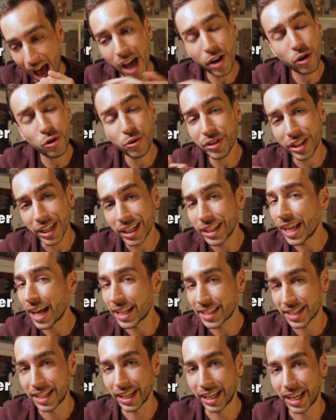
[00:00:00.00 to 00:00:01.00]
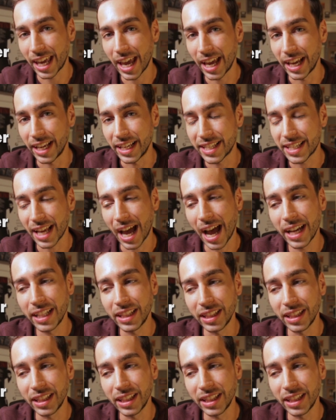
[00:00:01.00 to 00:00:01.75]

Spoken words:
I don't think that's the case. I